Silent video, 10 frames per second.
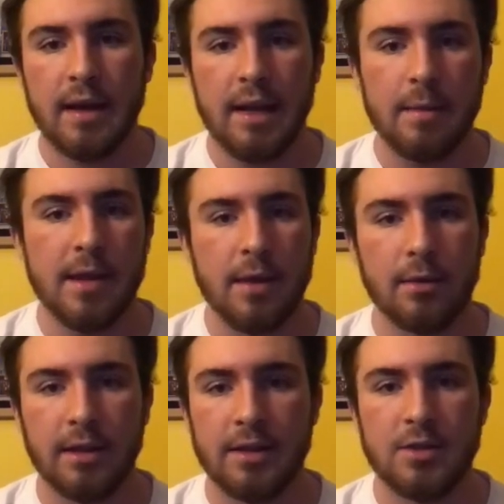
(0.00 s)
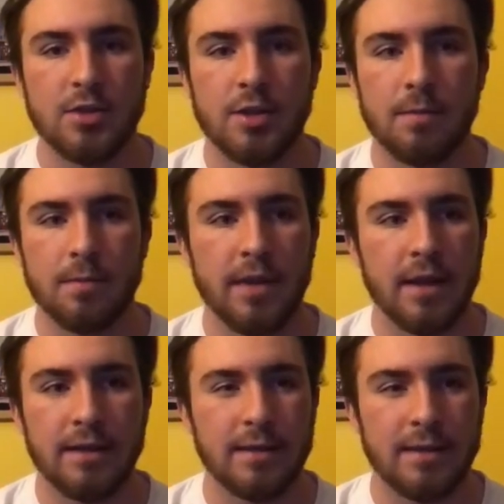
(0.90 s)
of gave me that relationship that I
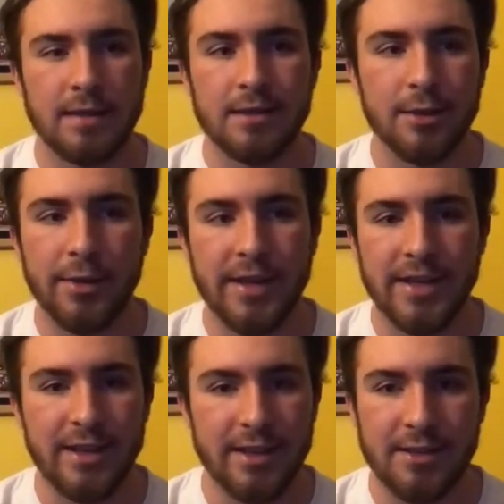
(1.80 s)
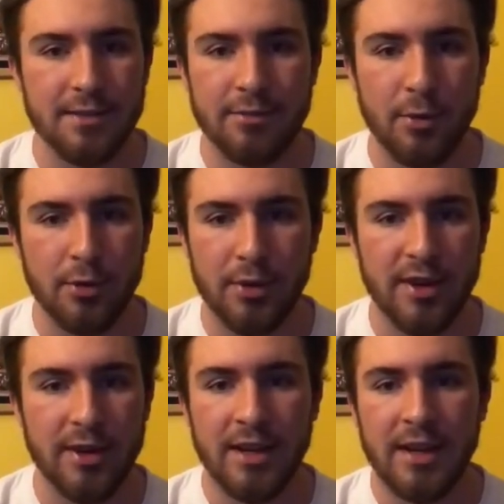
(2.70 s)
didn't know I needed as a 4th
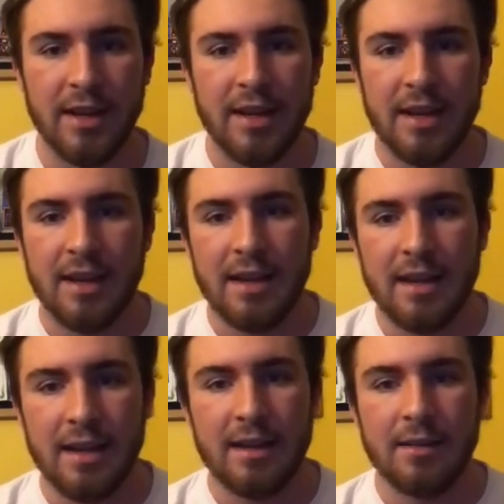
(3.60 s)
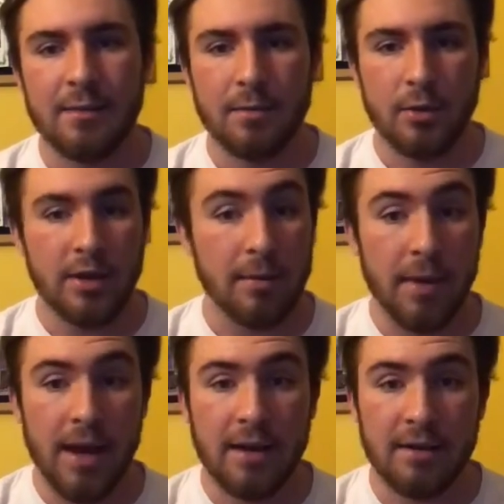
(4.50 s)
grader. And looking
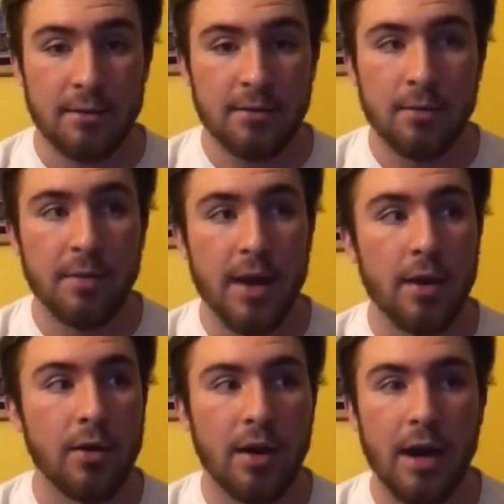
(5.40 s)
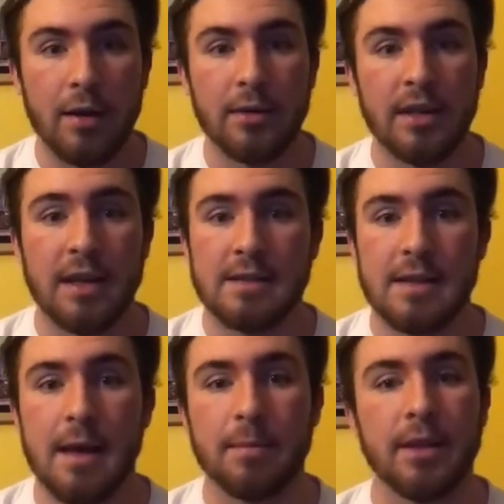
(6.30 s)
back from now, I realized
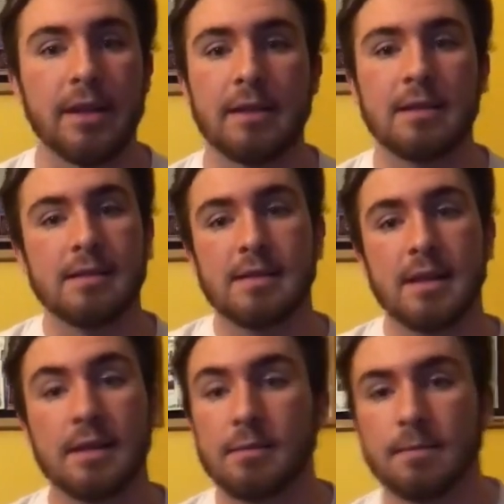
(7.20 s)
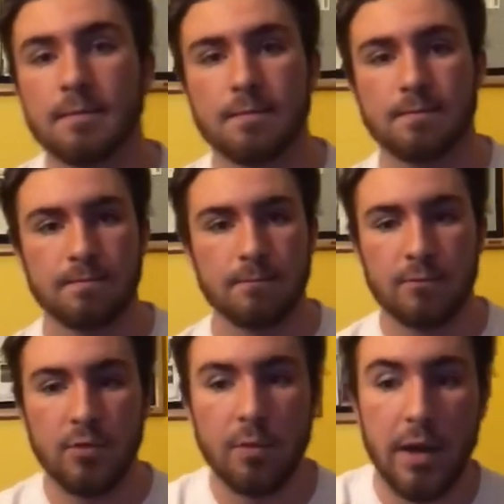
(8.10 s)
that planted the seed
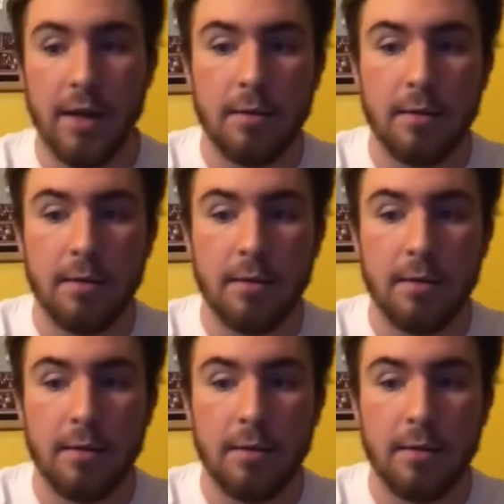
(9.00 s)
for my